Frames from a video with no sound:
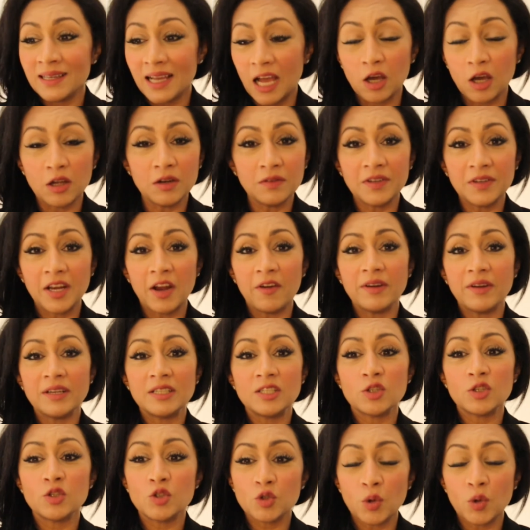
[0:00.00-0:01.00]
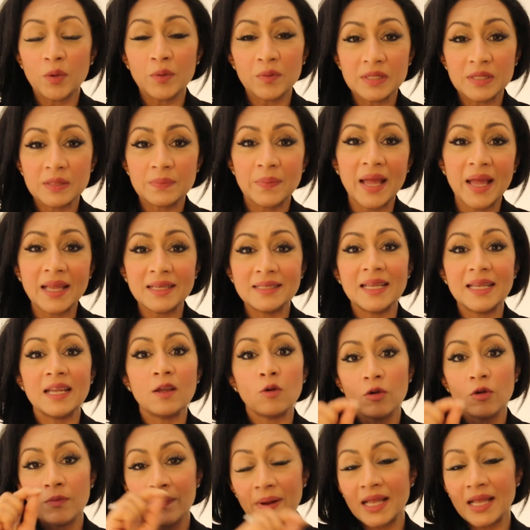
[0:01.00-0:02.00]
out of character, sure, it was a bad day
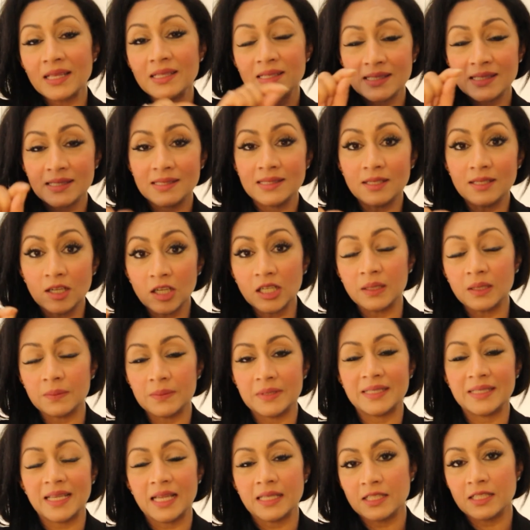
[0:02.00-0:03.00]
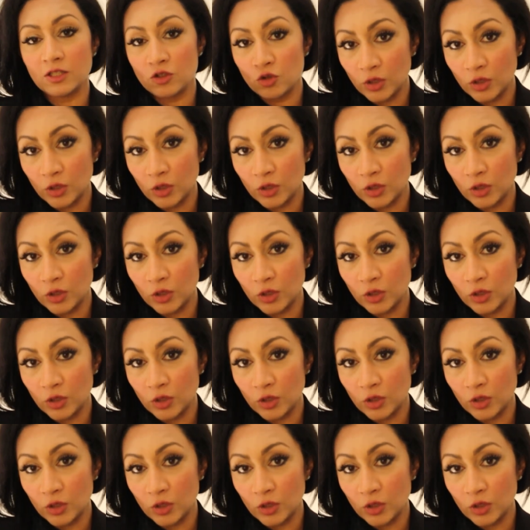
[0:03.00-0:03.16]
or a bad circumstance,